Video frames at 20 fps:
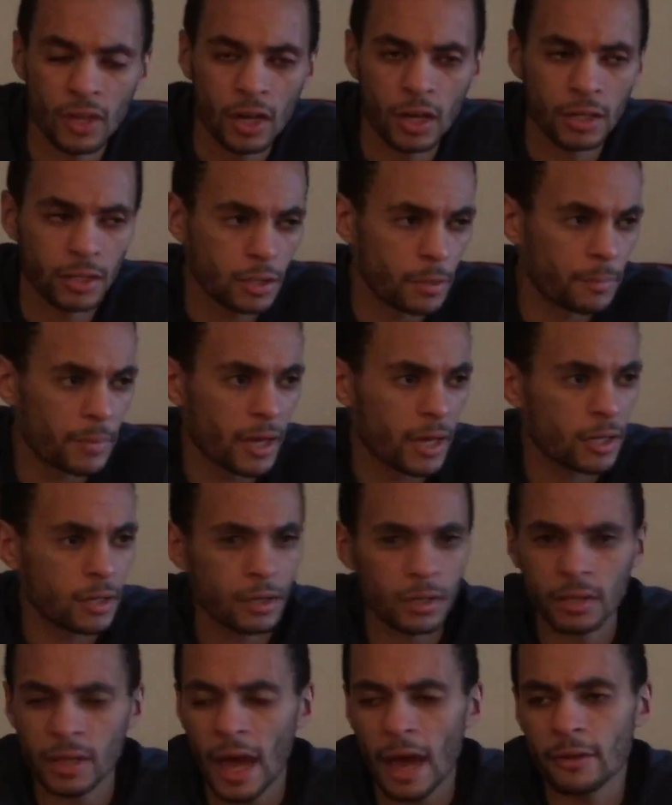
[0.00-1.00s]
done
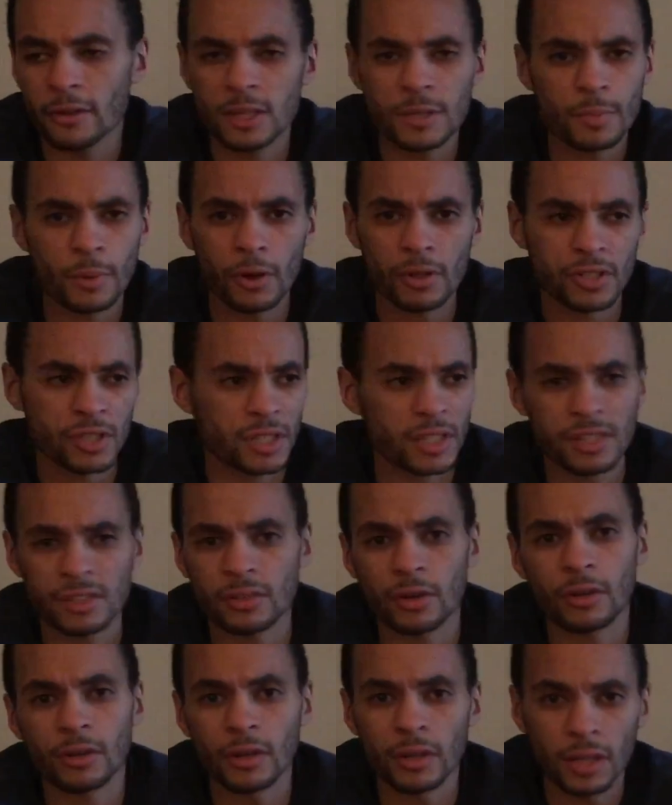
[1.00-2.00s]
compared to how this person
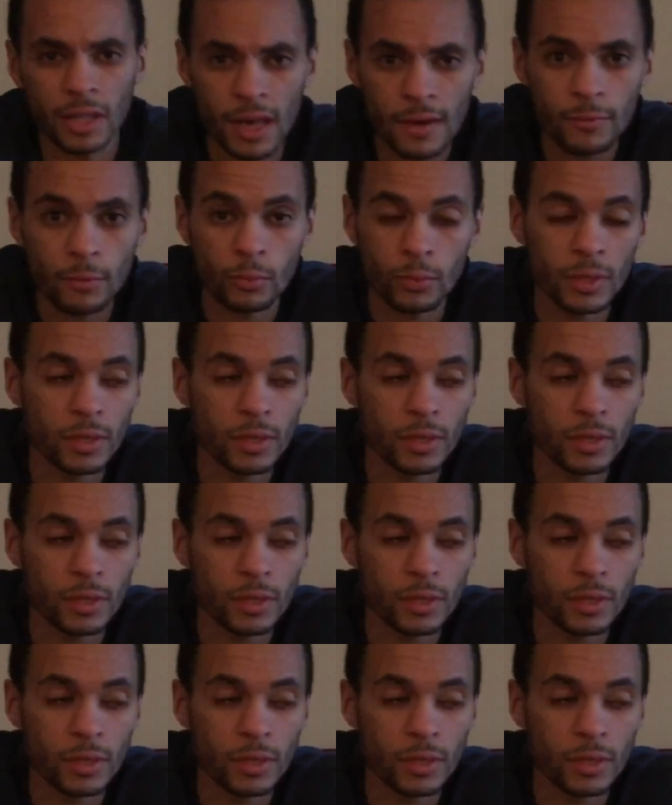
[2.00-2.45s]
isn't on their level.